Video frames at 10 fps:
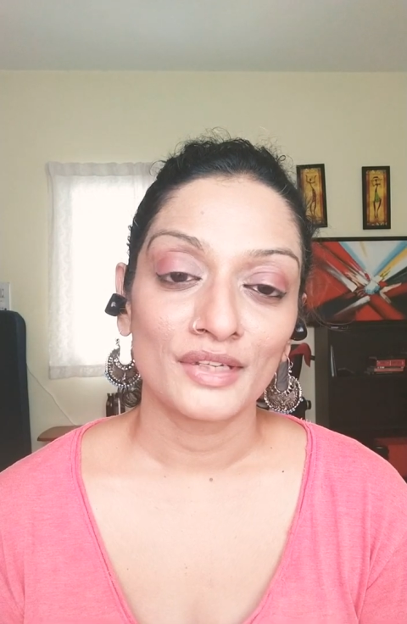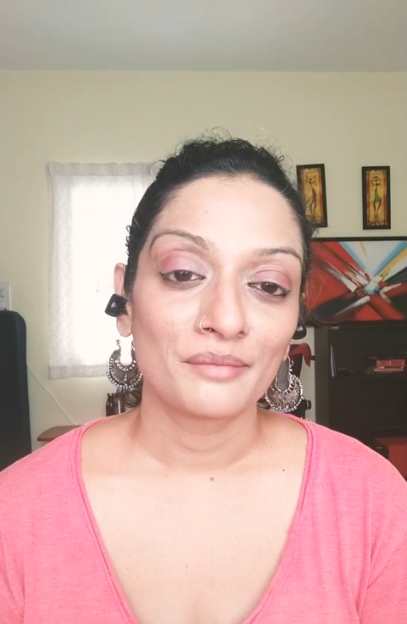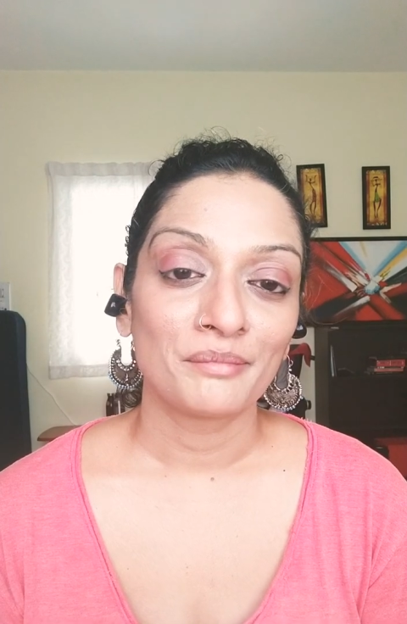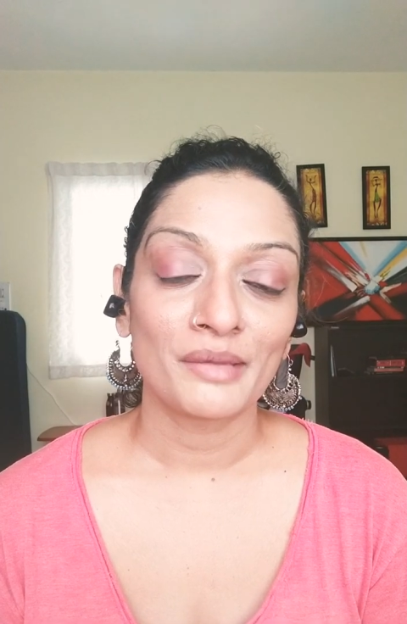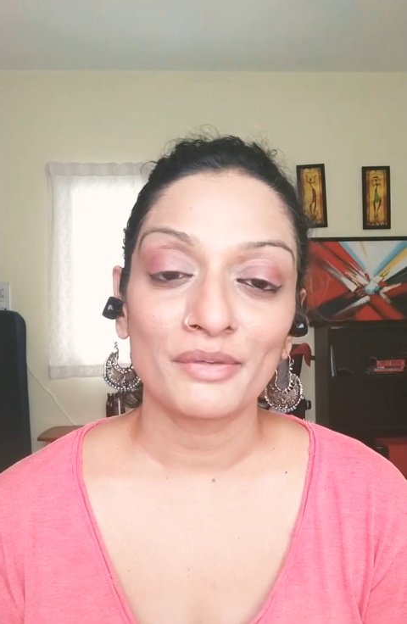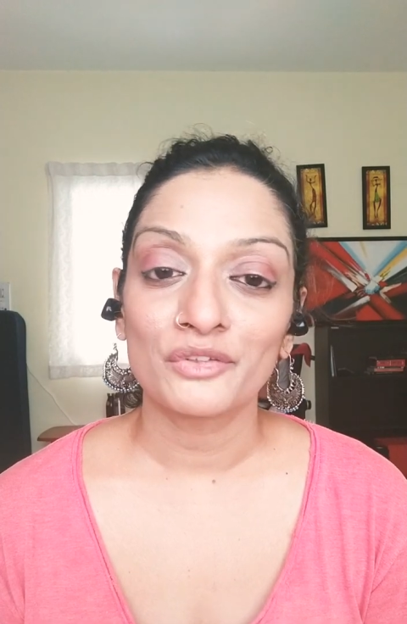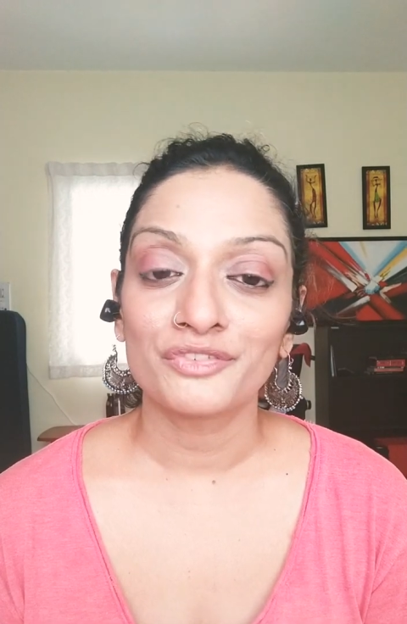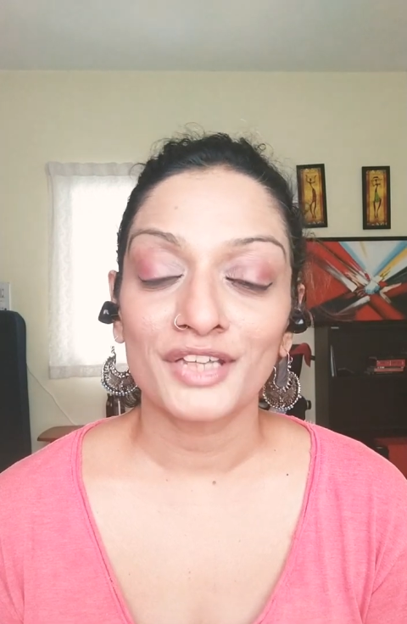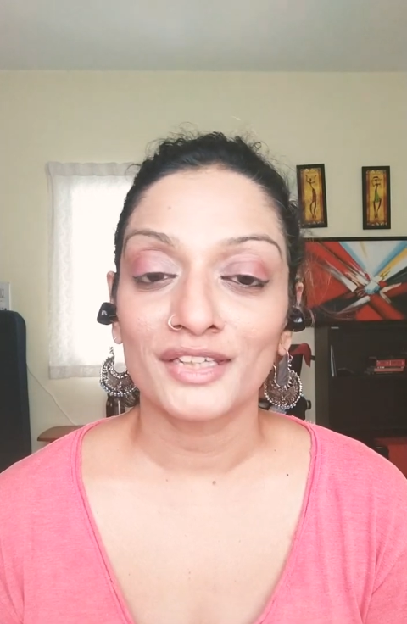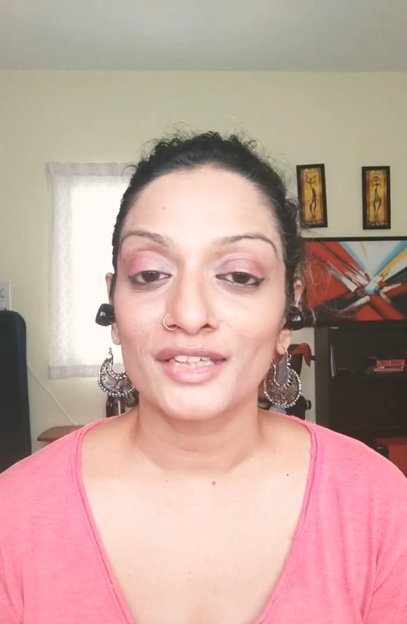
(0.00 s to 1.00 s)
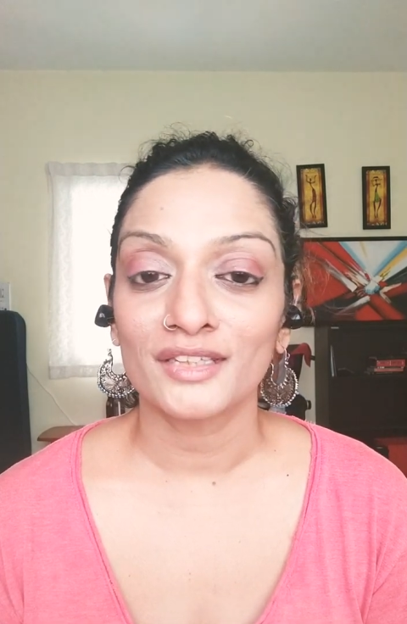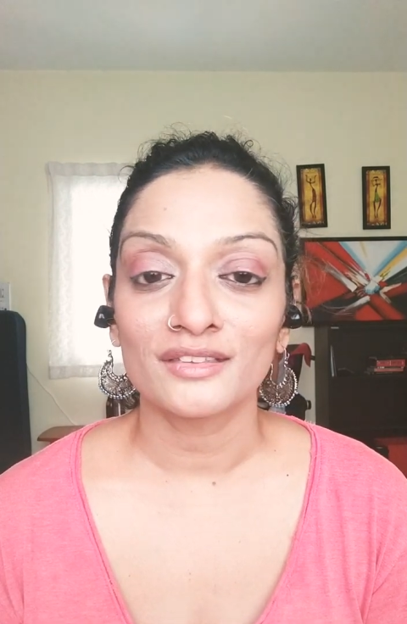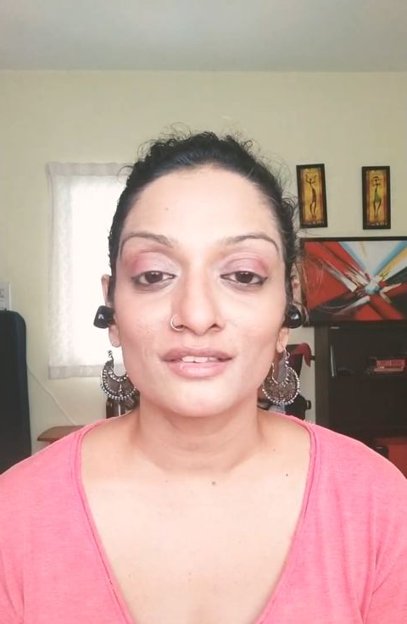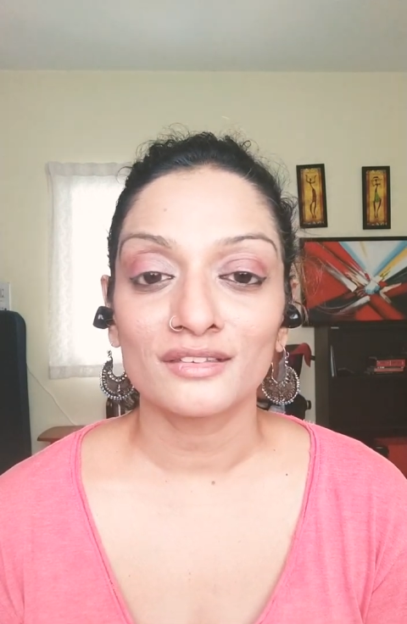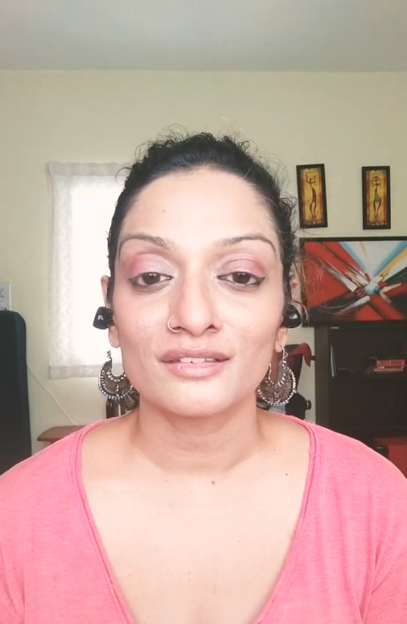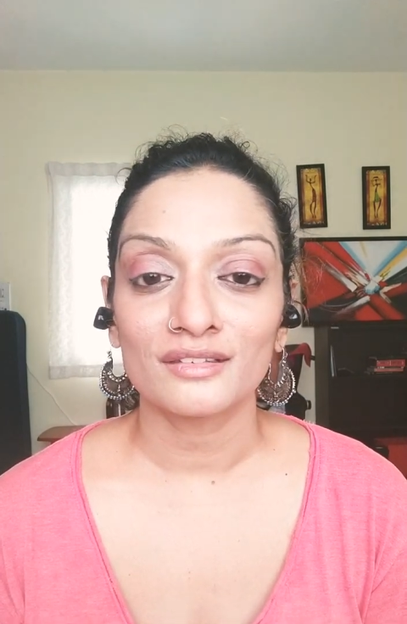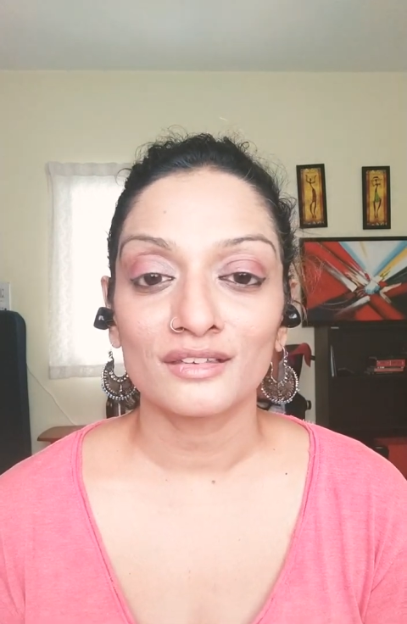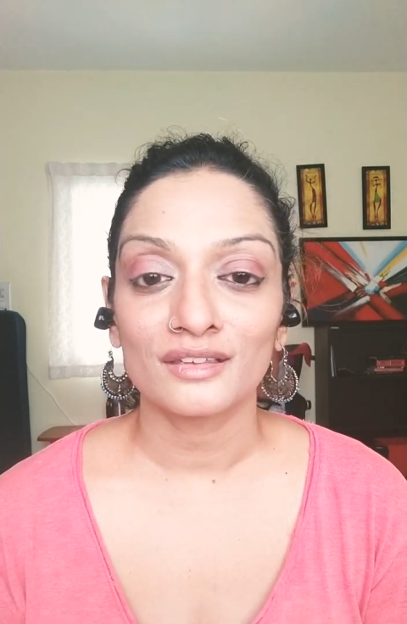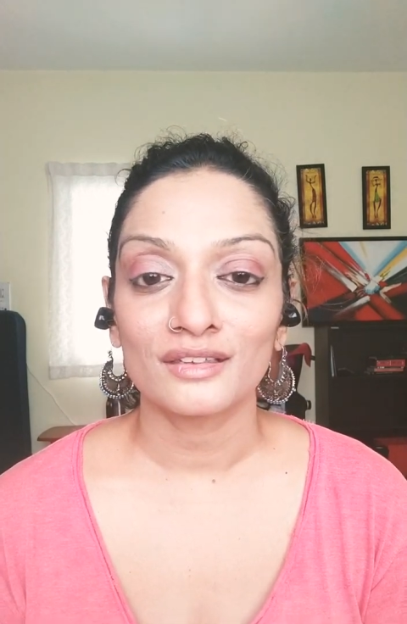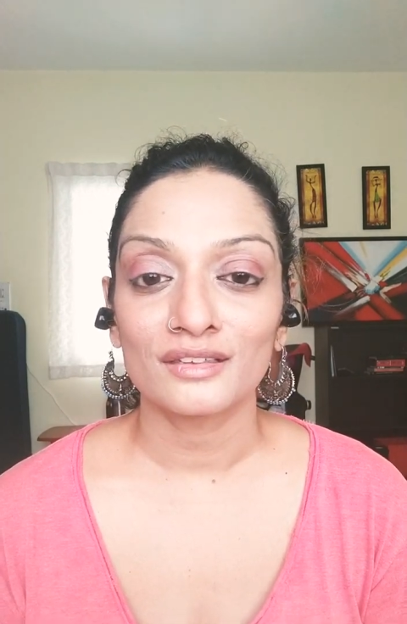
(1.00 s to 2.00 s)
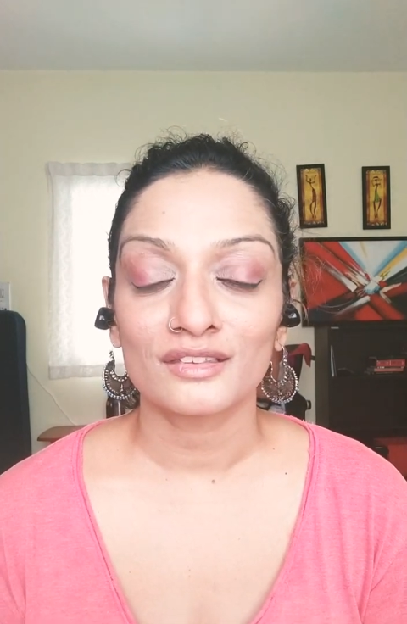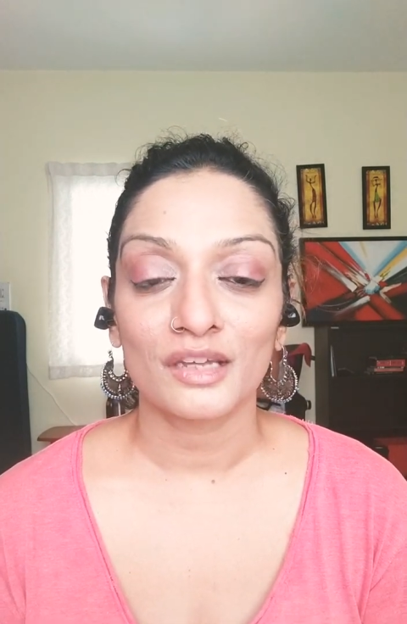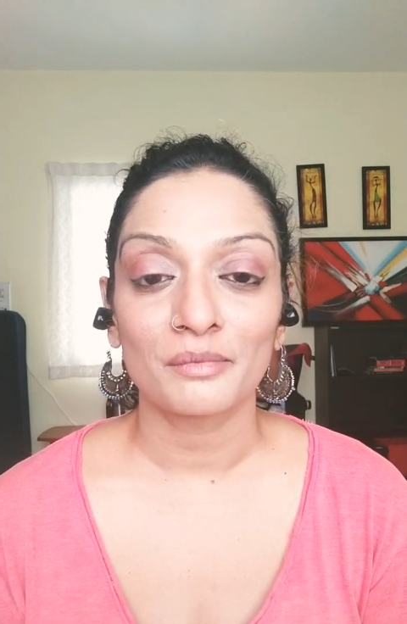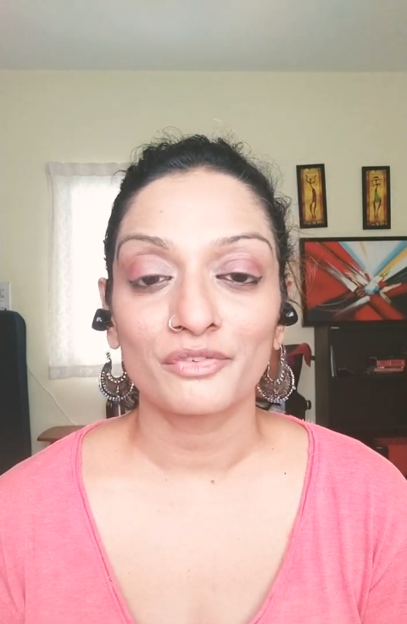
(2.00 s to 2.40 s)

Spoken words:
Maybe you've taken some